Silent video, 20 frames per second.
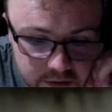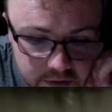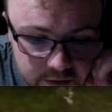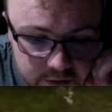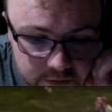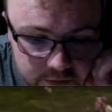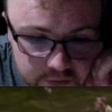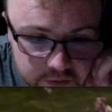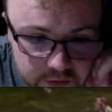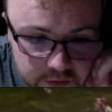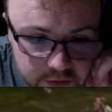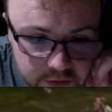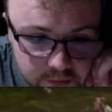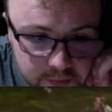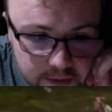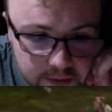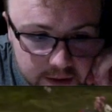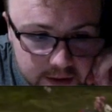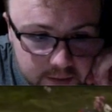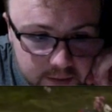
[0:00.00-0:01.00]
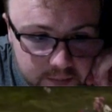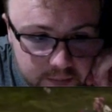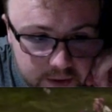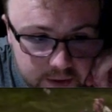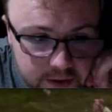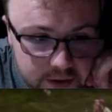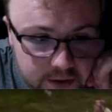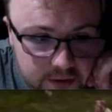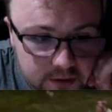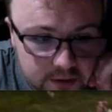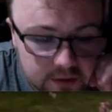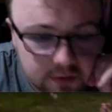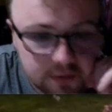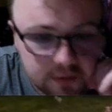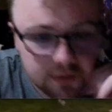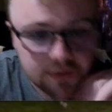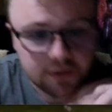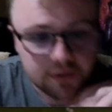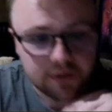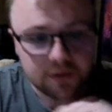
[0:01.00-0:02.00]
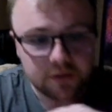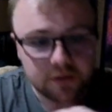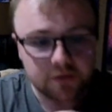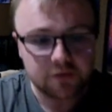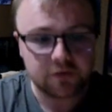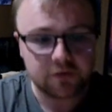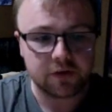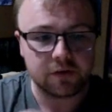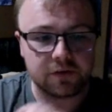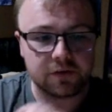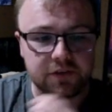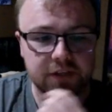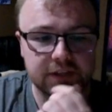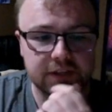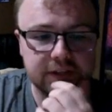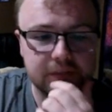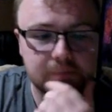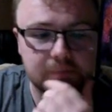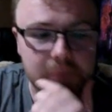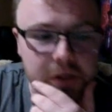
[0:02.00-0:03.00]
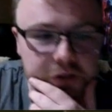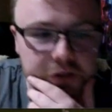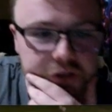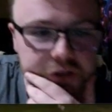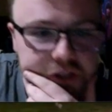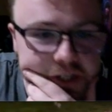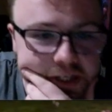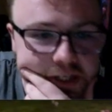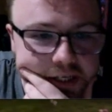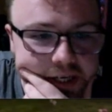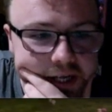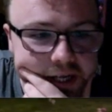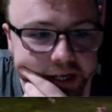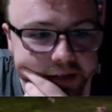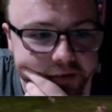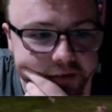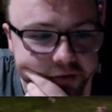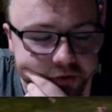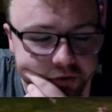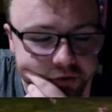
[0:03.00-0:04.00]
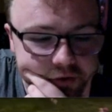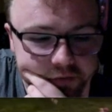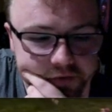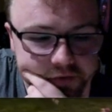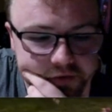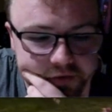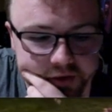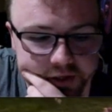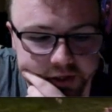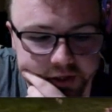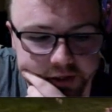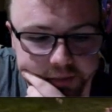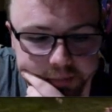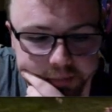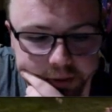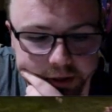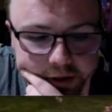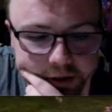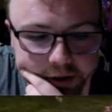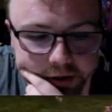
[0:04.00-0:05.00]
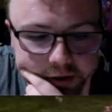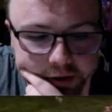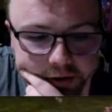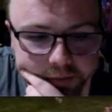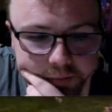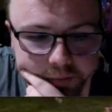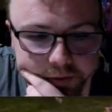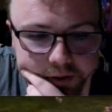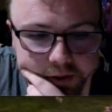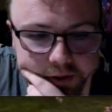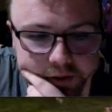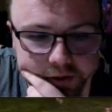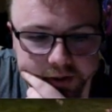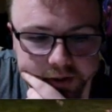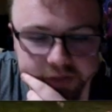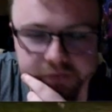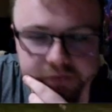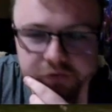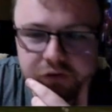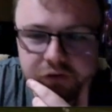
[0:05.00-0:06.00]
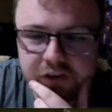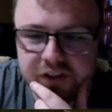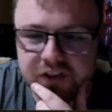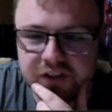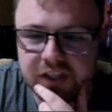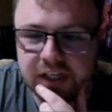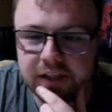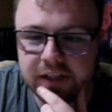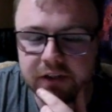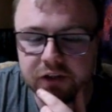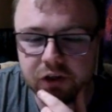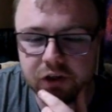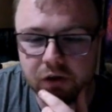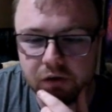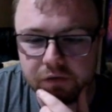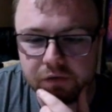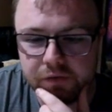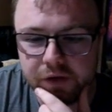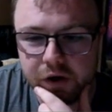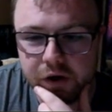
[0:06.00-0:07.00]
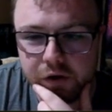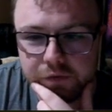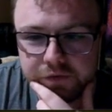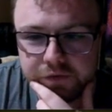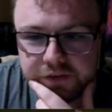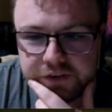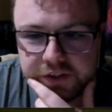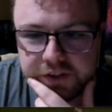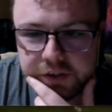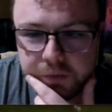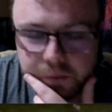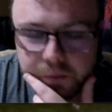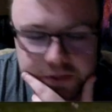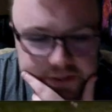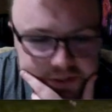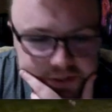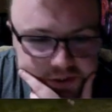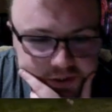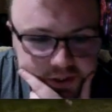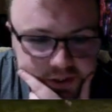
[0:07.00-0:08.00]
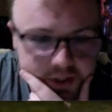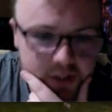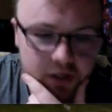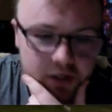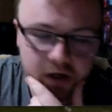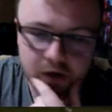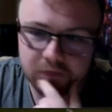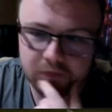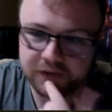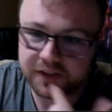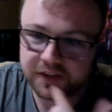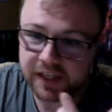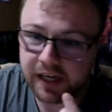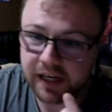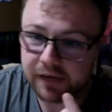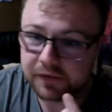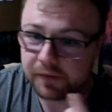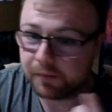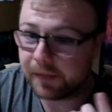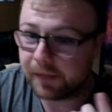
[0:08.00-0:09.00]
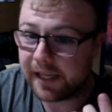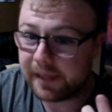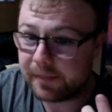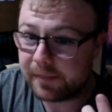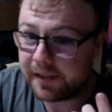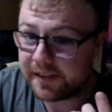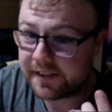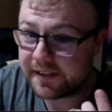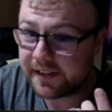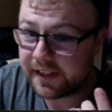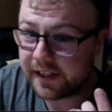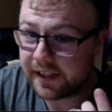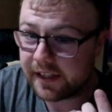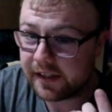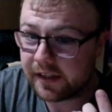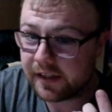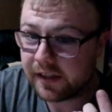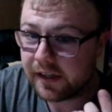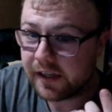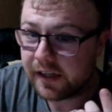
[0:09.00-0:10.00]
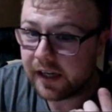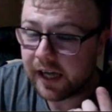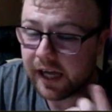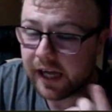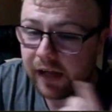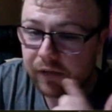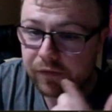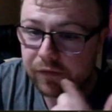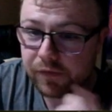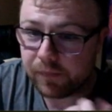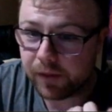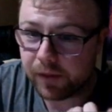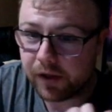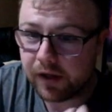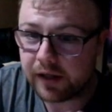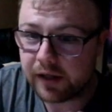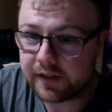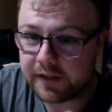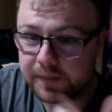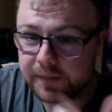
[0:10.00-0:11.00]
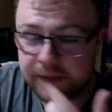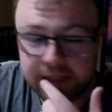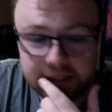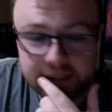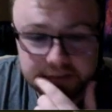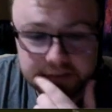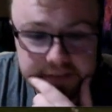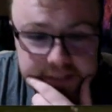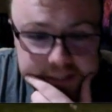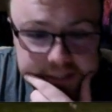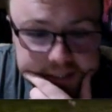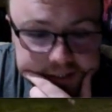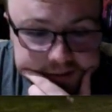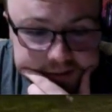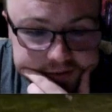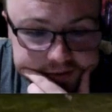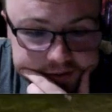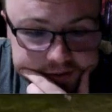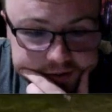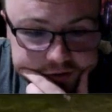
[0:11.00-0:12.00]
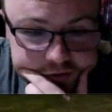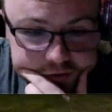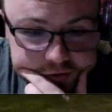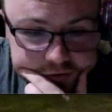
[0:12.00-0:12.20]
If we go back a bit. So obviously it's in Munchkin Land, so that's obviously the part where they've just sent Dorothy off to see the wizard. Obviously after maybe seeing Elphaba and speaking to Glinda, because you got